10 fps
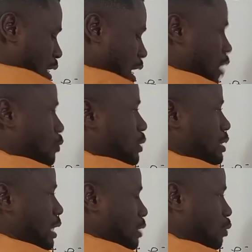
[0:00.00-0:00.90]
Now we
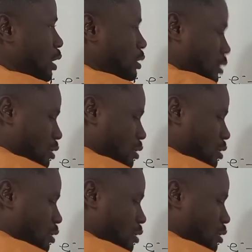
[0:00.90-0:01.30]
take what?